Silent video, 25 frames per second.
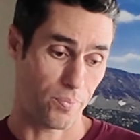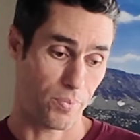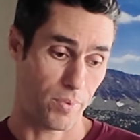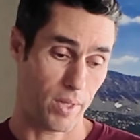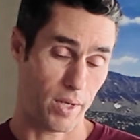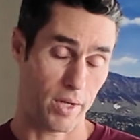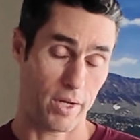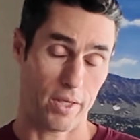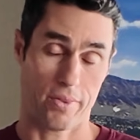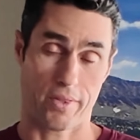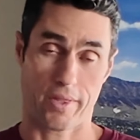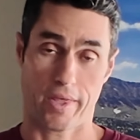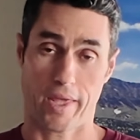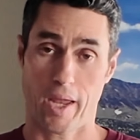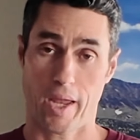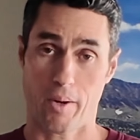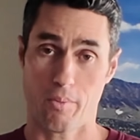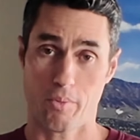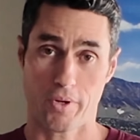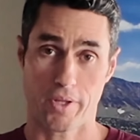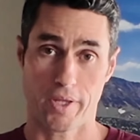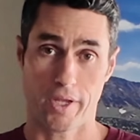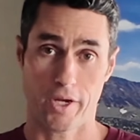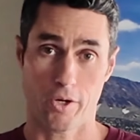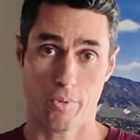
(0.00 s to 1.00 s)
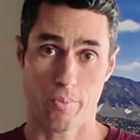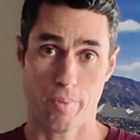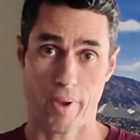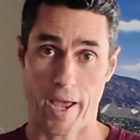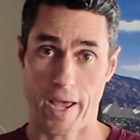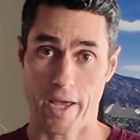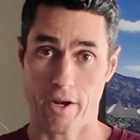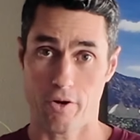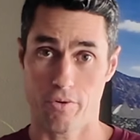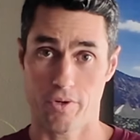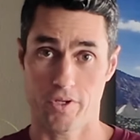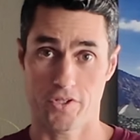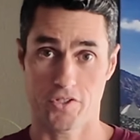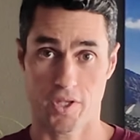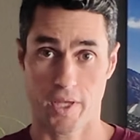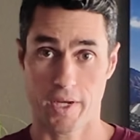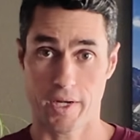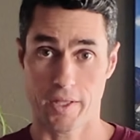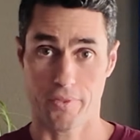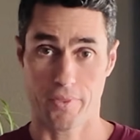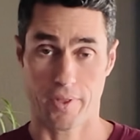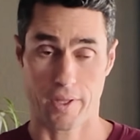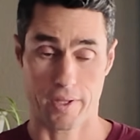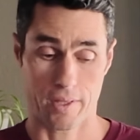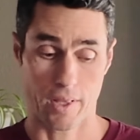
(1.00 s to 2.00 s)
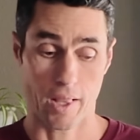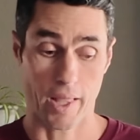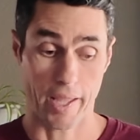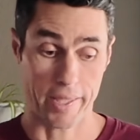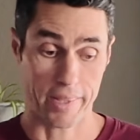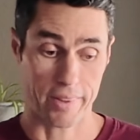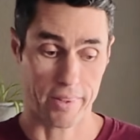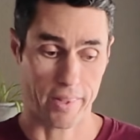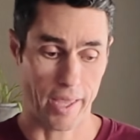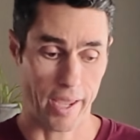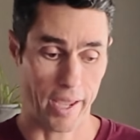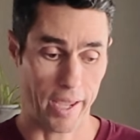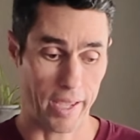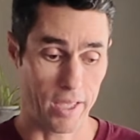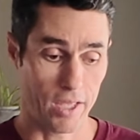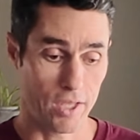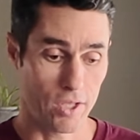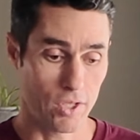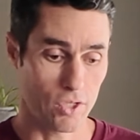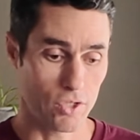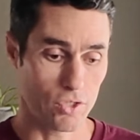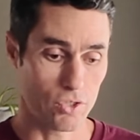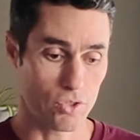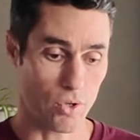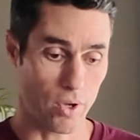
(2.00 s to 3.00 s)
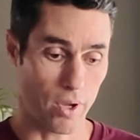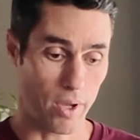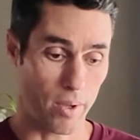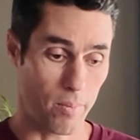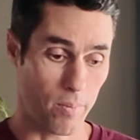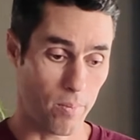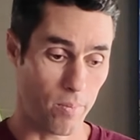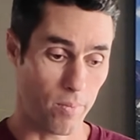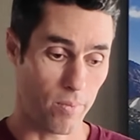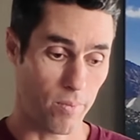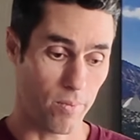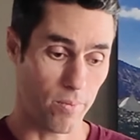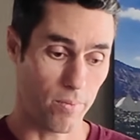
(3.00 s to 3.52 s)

any of the camera gear, batteries, anything like that. So I'm